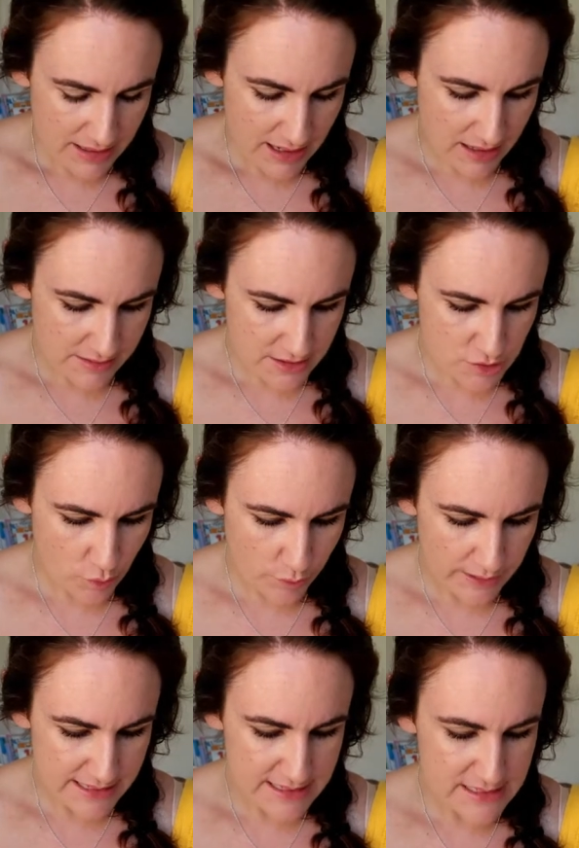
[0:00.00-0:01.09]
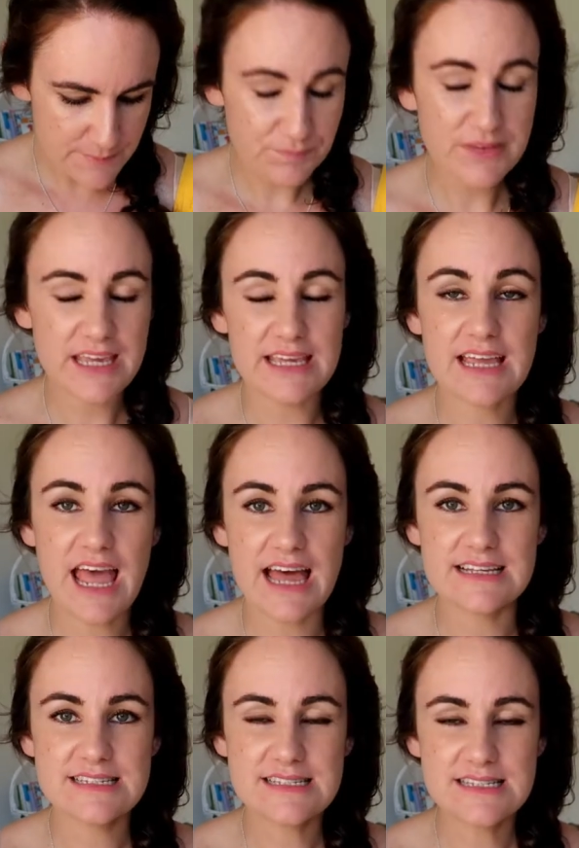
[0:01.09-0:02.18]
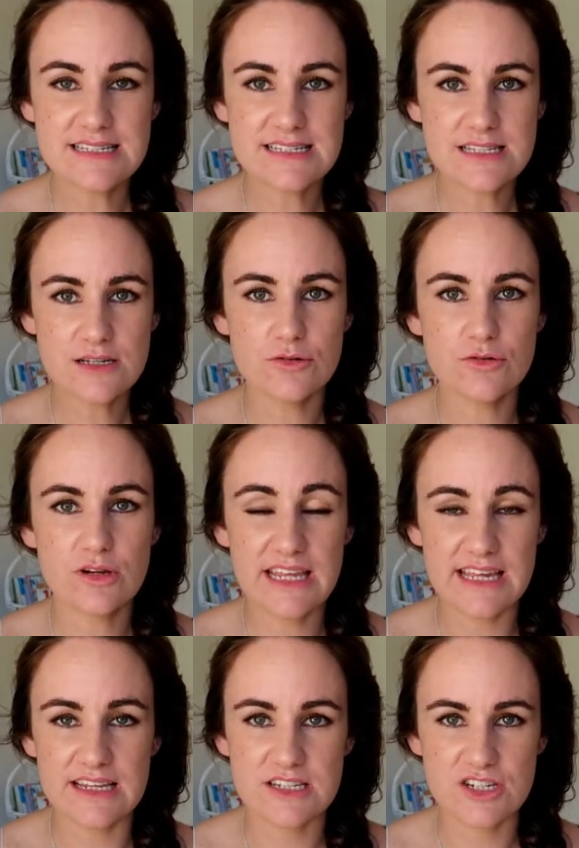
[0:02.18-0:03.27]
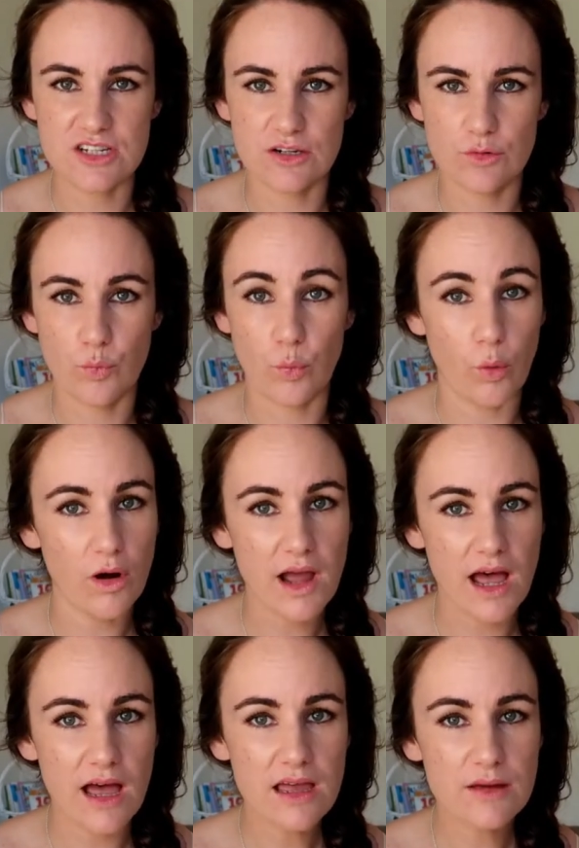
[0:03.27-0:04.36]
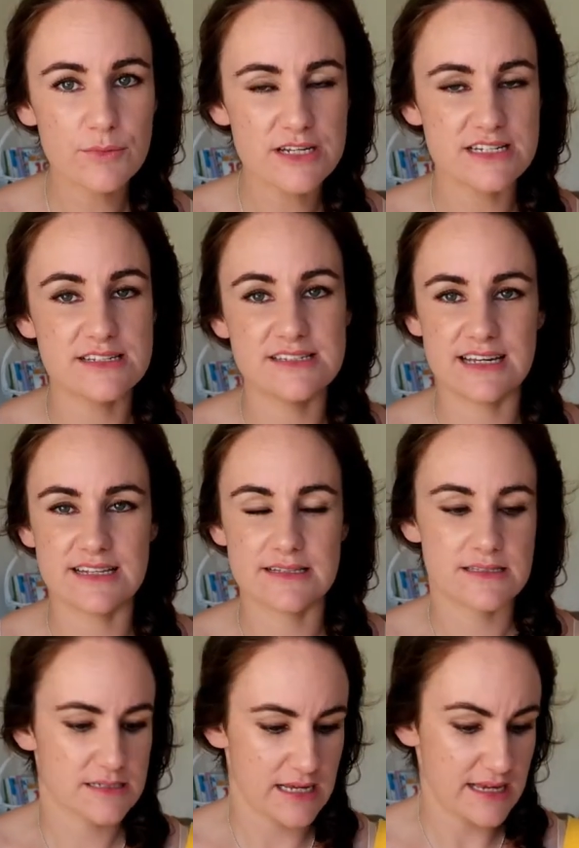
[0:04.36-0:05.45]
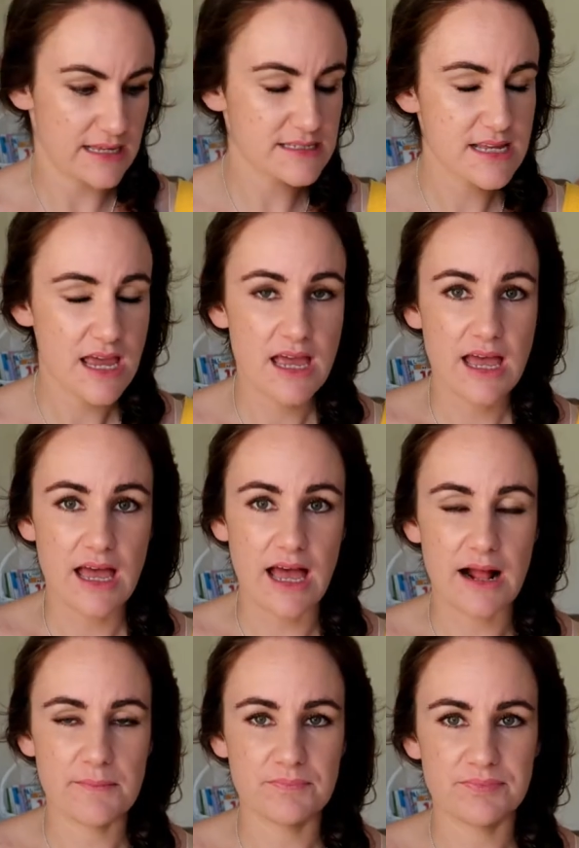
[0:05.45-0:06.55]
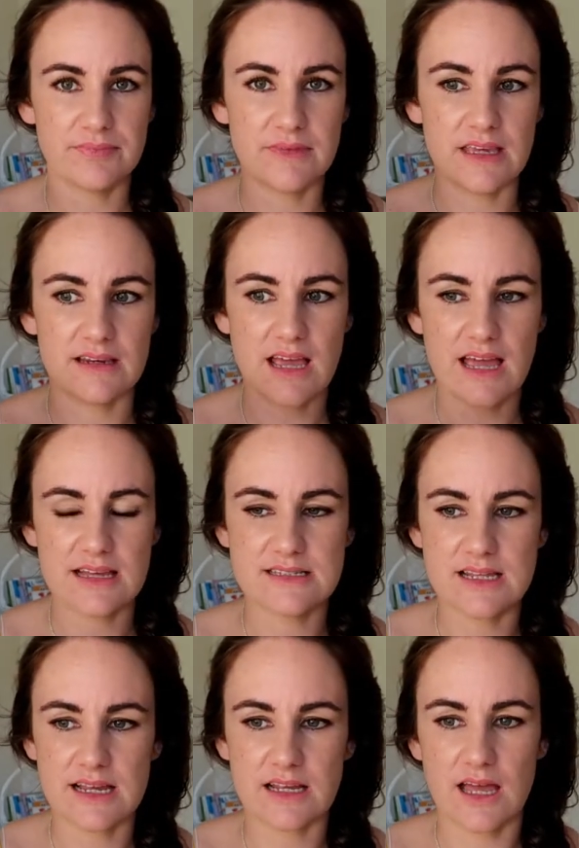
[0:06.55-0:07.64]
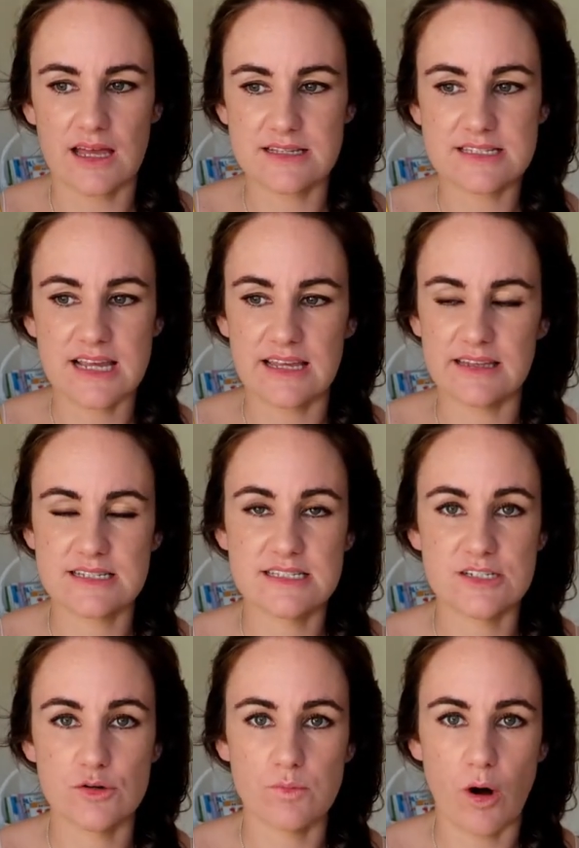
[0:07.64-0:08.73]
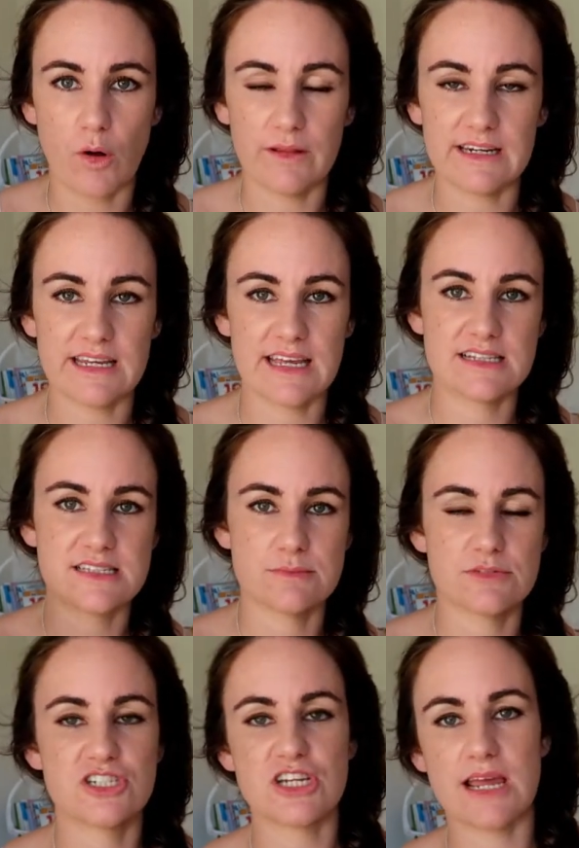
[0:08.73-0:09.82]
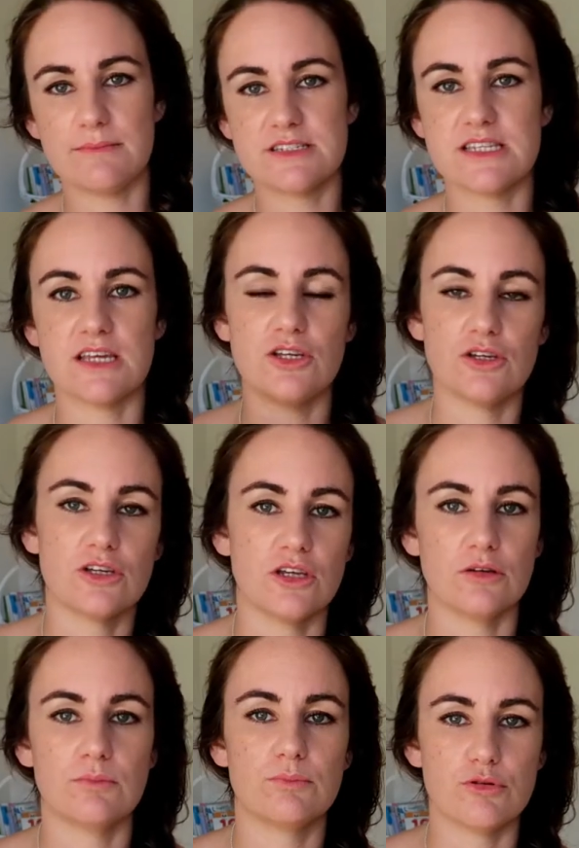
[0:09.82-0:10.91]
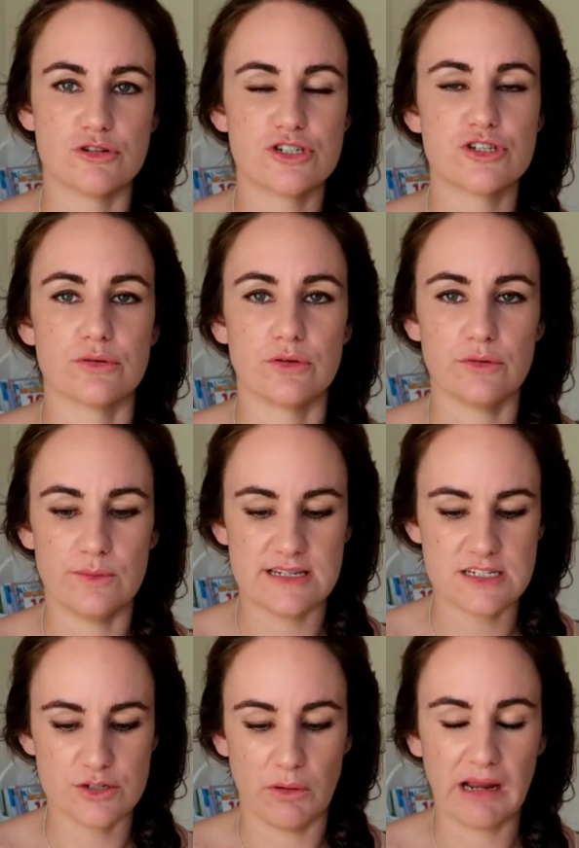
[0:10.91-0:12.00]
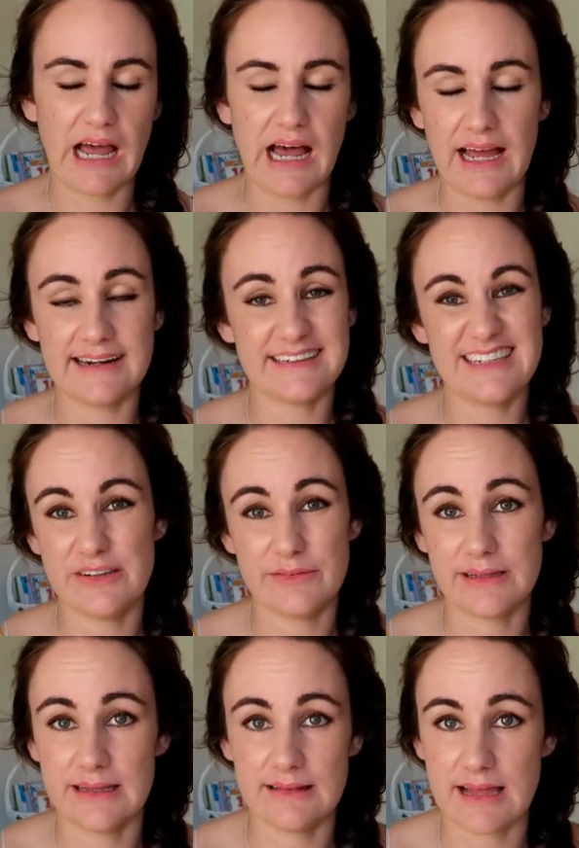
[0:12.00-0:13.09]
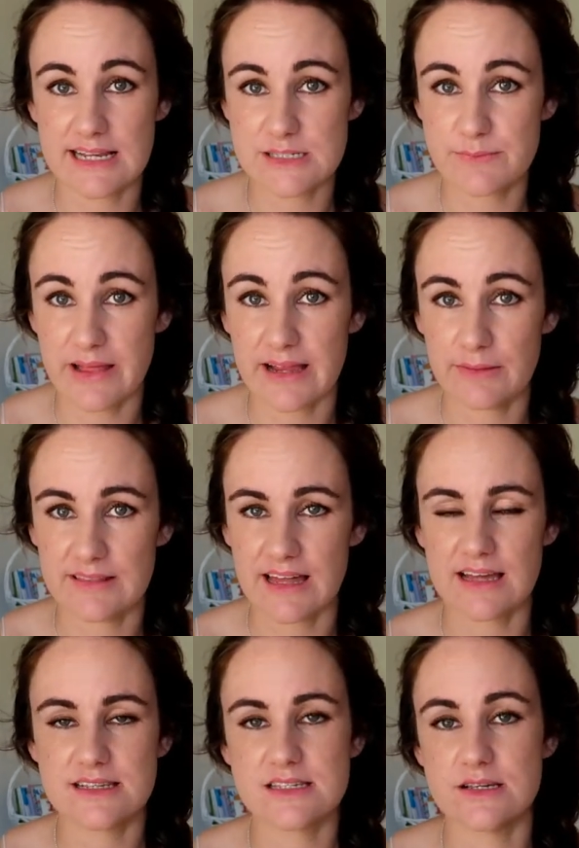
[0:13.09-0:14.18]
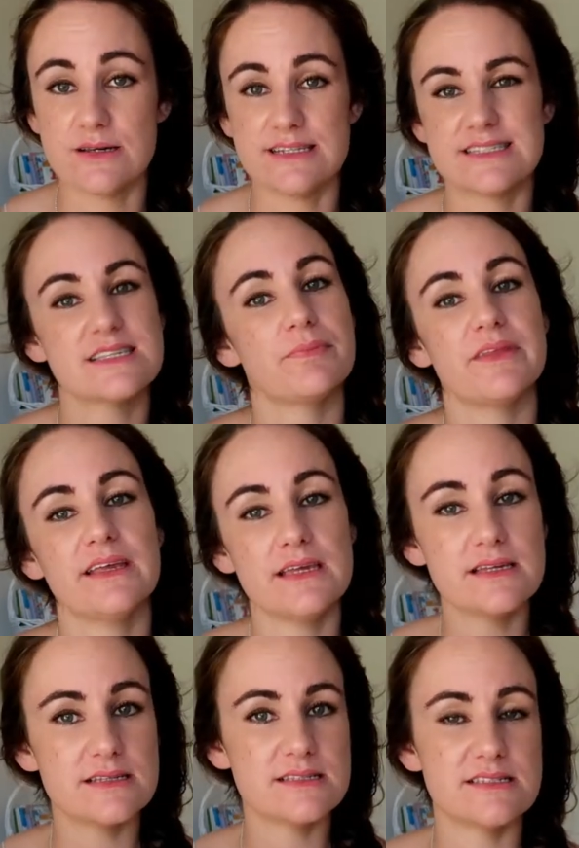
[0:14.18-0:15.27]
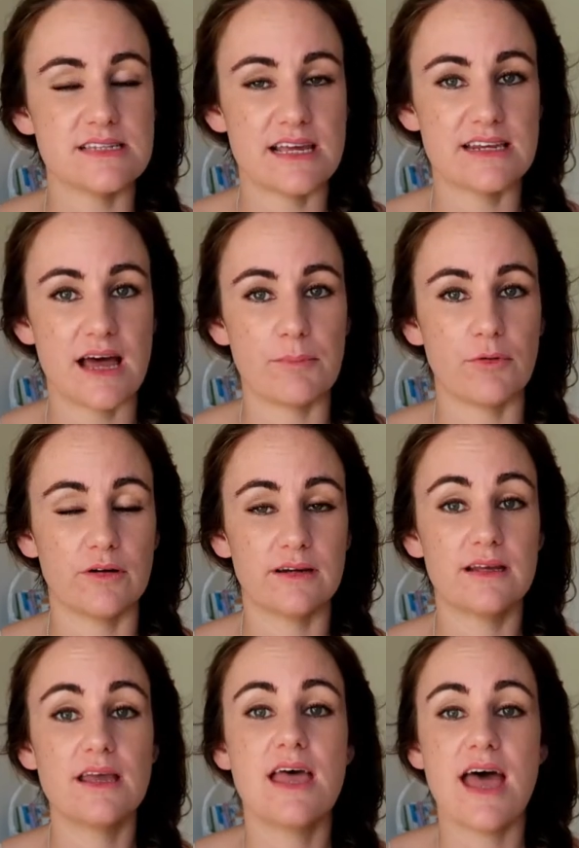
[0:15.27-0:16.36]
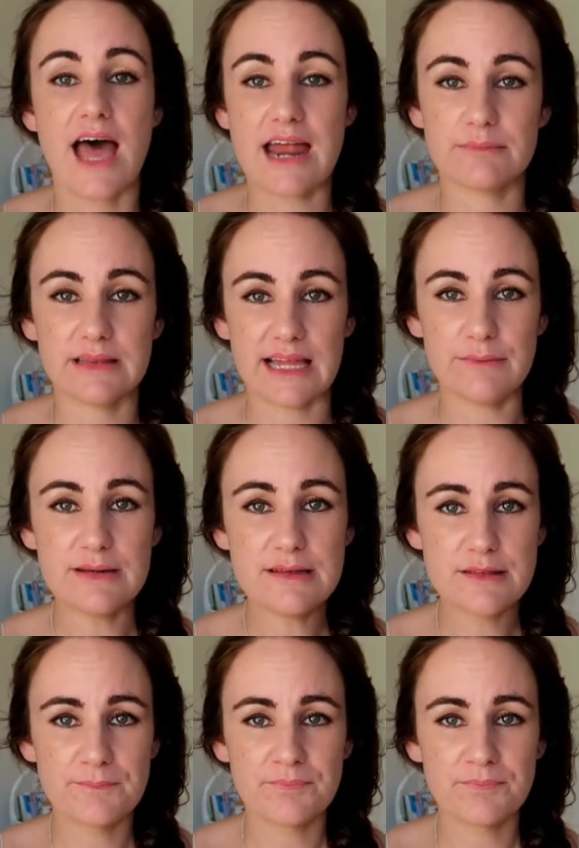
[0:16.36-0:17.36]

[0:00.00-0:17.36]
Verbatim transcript: Other toys, he has this little kitchen walker which is downstairs. It has like a stainless steel bowl in it and some shapes that you can push through into a cart. He really likes playing with that, so it's something he can stand up on and play with.